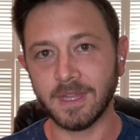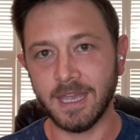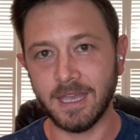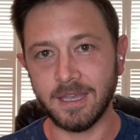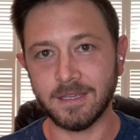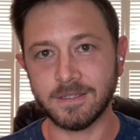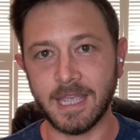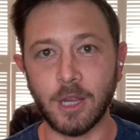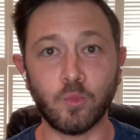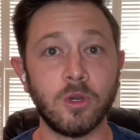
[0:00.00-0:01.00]
is
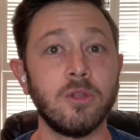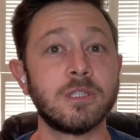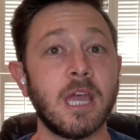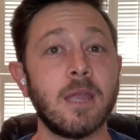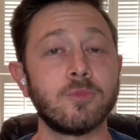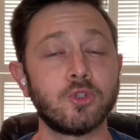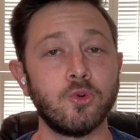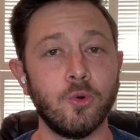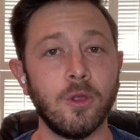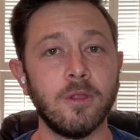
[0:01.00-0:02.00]
a real-time
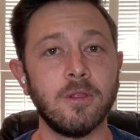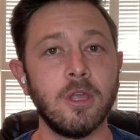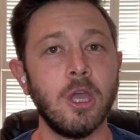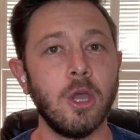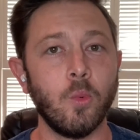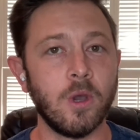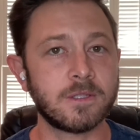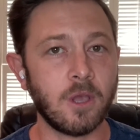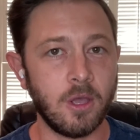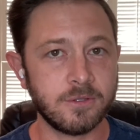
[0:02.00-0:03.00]
tool. What's
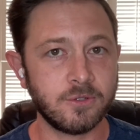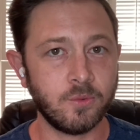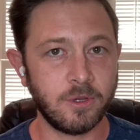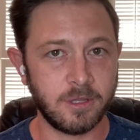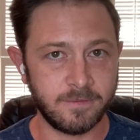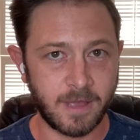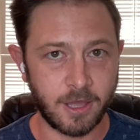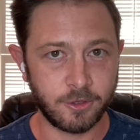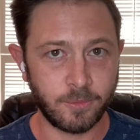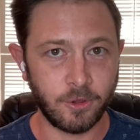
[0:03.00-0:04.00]
also really
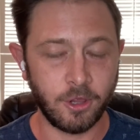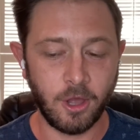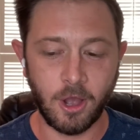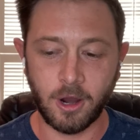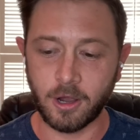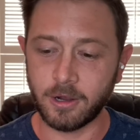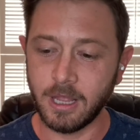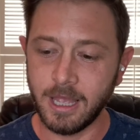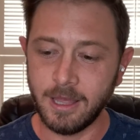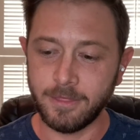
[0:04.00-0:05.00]
valuable are
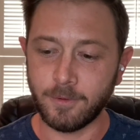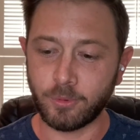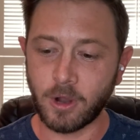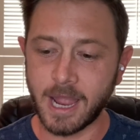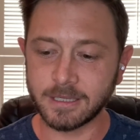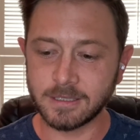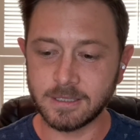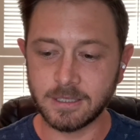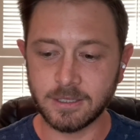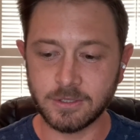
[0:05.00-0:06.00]
the
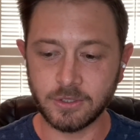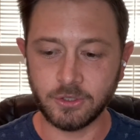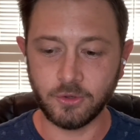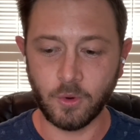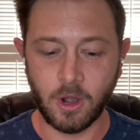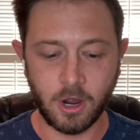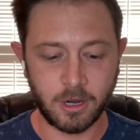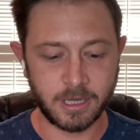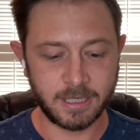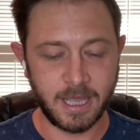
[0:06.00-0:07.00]
practices you are
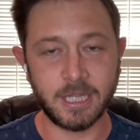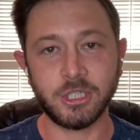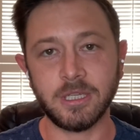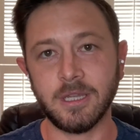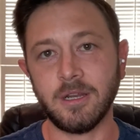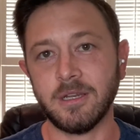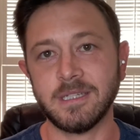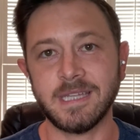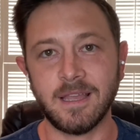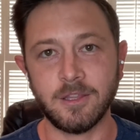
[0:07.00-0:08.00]
engaging in on a
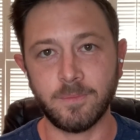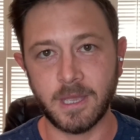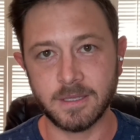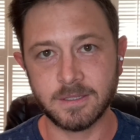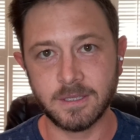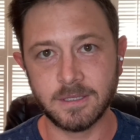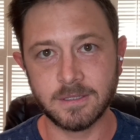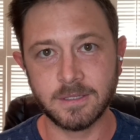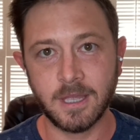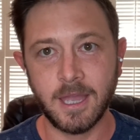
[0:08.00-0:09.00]
daily
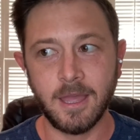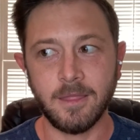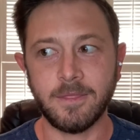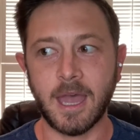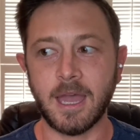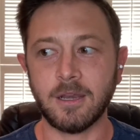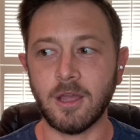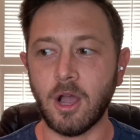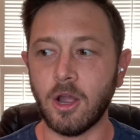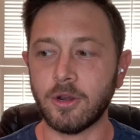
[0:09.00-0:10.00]
basis that
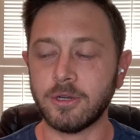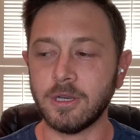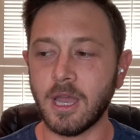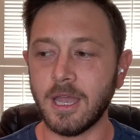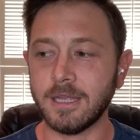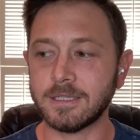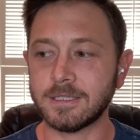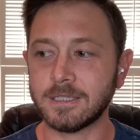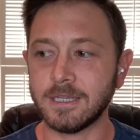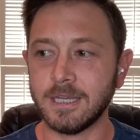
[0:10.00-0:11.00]
are
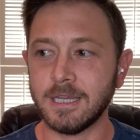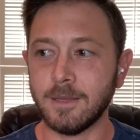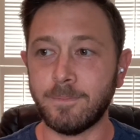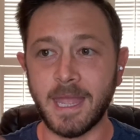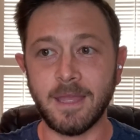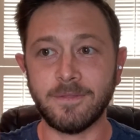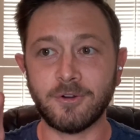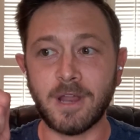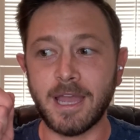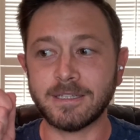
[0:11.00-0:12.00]
not they're
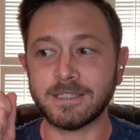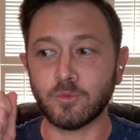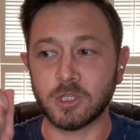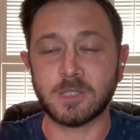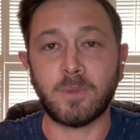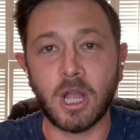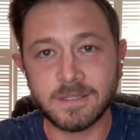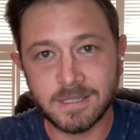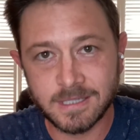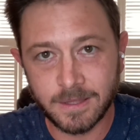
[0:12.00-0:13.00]
not
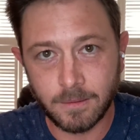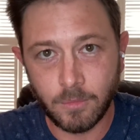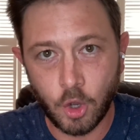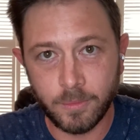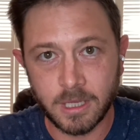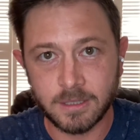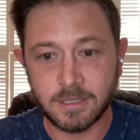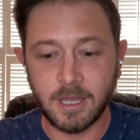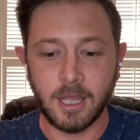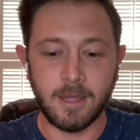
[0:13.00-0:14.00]
responses in the moment.
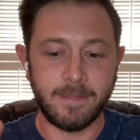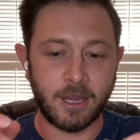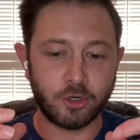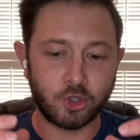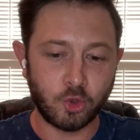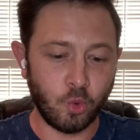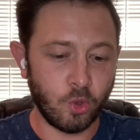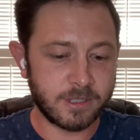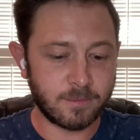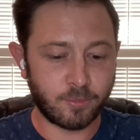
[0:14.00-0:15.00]
They're tools and